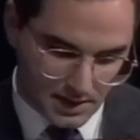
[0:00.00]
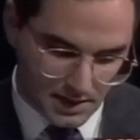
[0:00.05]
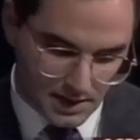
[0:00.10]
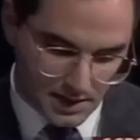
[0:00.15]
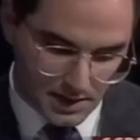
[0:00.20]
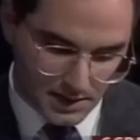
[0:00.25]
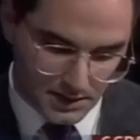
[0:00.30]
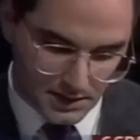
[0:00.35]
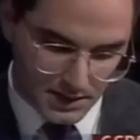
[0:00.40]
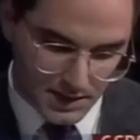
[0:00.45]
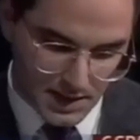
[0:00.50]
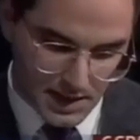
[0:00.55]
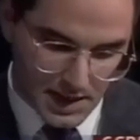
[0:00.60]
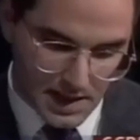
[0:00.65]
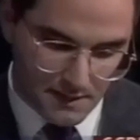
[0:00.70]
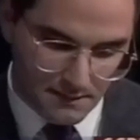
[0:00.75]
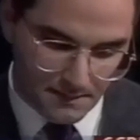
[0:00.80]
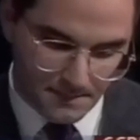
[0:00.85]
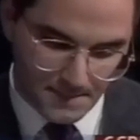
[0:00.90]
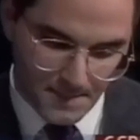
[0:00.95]
on your
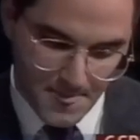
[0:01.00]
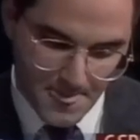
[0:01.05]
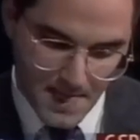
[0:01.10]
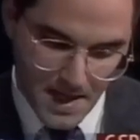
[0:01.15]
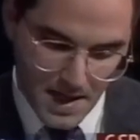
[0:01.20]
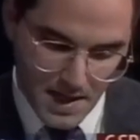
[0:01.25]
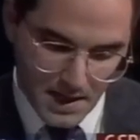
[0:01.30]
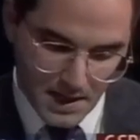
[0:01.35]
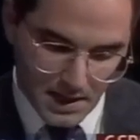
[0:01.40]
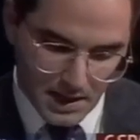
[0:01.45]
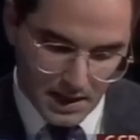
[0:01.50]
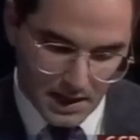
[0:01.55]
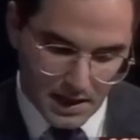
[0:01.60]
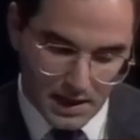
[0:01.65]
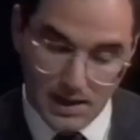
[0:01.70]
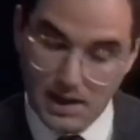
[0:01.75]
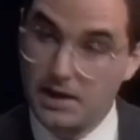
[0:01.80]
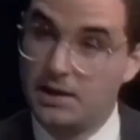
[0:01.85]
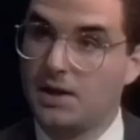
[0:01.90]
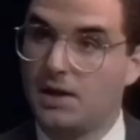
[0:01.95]
staff,
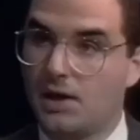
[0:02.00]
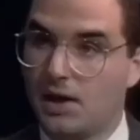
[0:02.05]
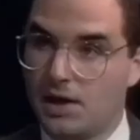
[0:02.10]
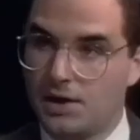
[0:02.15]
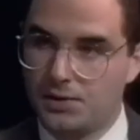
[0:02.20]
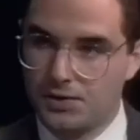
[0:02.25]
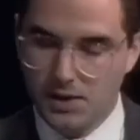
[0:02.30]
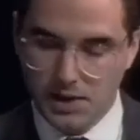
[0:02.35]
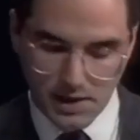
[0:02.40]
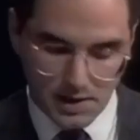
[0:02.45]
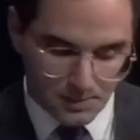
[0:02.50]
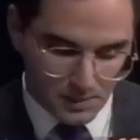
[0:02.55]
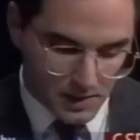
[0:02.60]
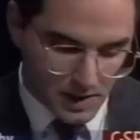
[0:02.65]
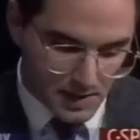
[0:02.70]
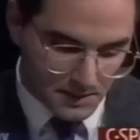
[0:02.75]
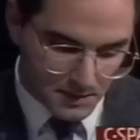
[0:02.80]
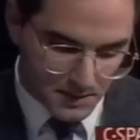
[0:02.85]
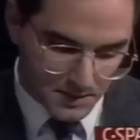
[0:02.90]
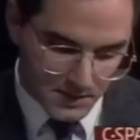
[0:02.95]
and that you had drinking
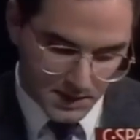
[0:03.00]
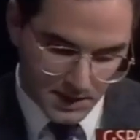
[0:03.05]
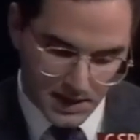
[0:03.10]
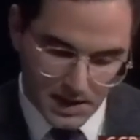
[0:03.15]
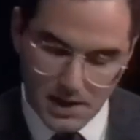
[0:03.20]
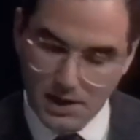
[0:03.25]
problems.